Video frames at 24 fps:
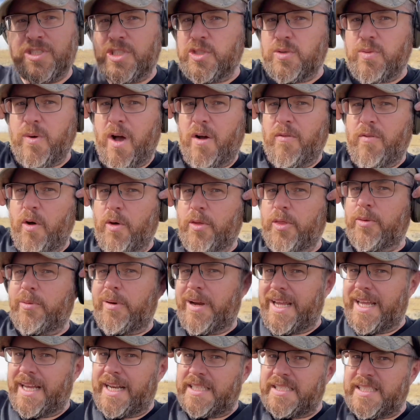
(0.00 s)
the
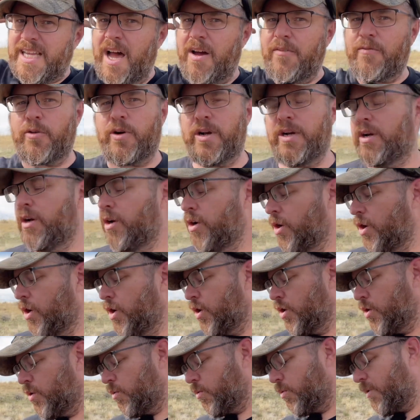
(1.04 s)
1203, and it's hovering
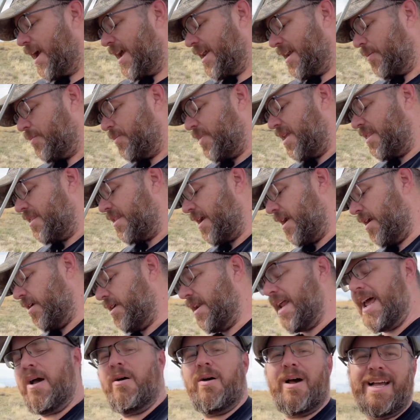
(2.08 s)
right up in there.
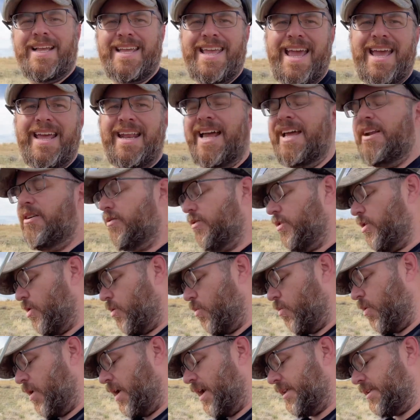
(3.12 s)
Now, again, I don't know
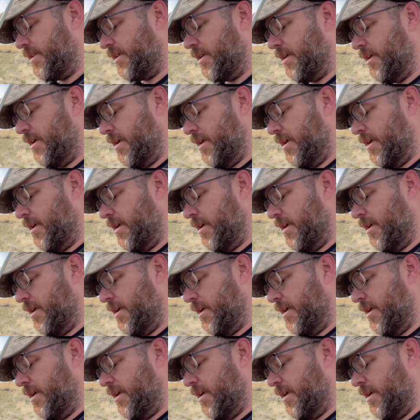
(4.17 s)
what,